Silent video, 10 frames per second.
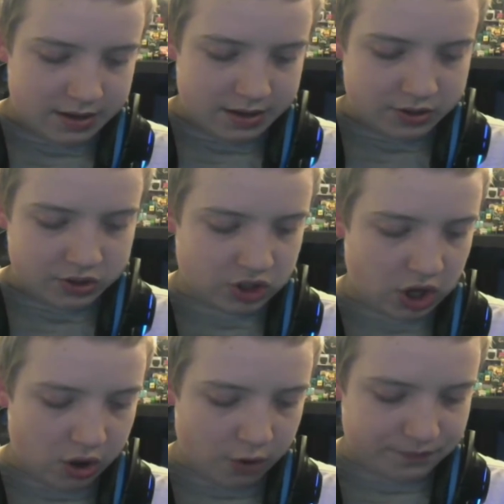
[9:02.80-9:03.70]

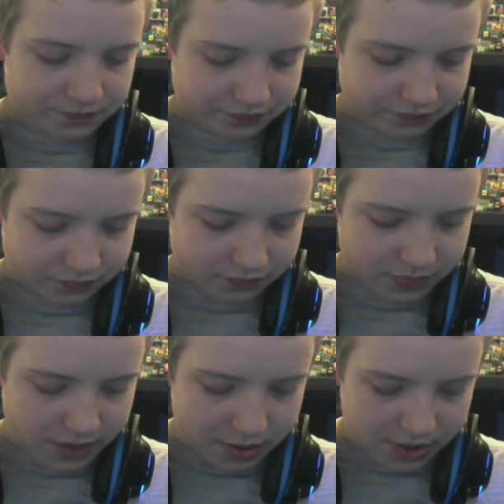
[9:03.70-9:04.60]
So,
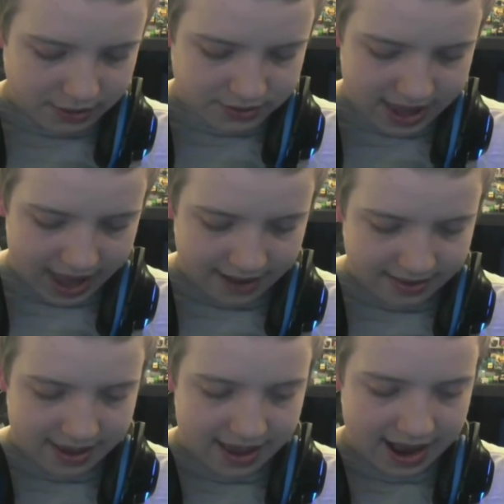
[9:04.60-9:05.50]
there's
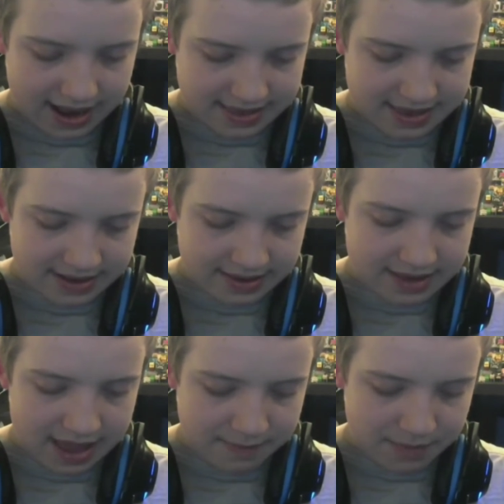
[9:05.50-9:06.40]
that. And I think it's
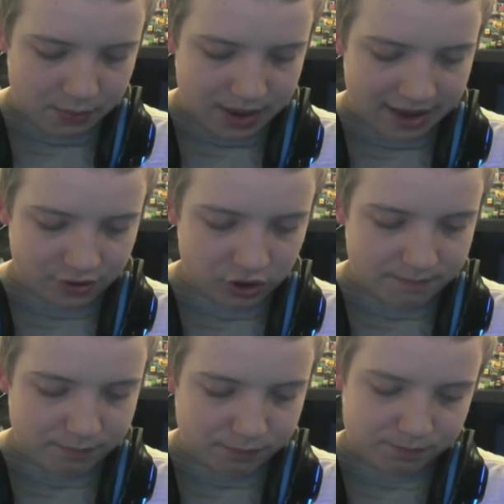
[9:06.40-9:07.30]
time that we
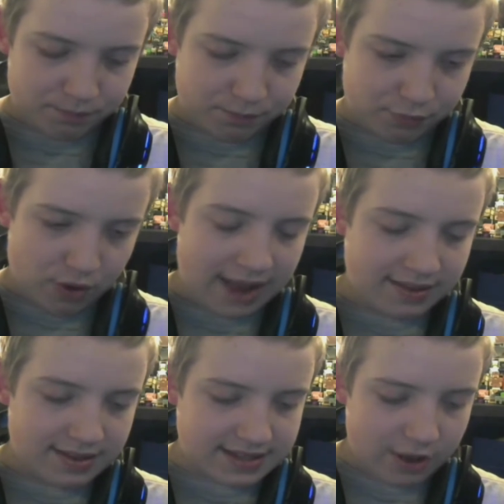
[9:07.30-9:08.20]
actually crack
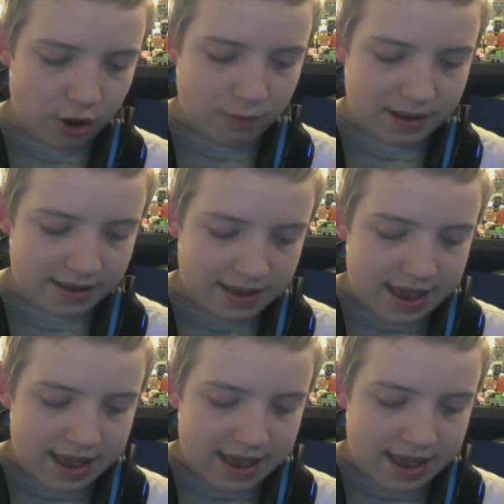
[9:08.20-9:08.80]
this thing open.